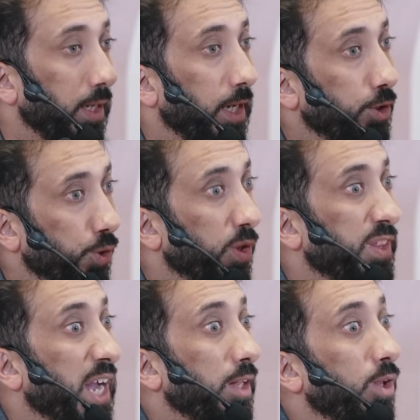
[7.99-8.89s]
It took
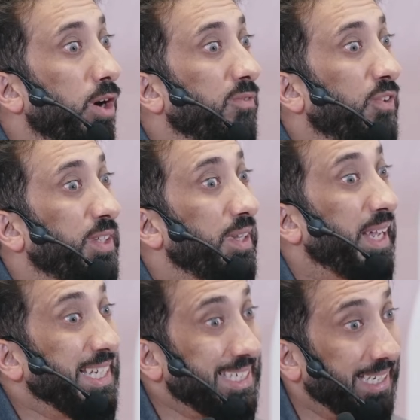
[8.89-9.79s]
that long for the
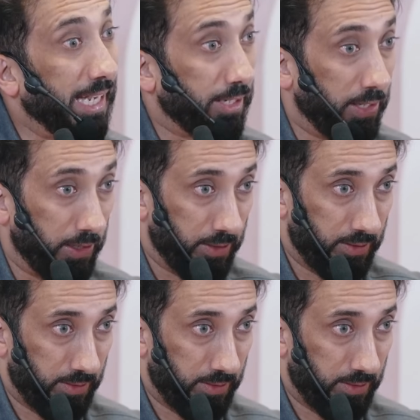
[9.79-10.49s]
light to get here,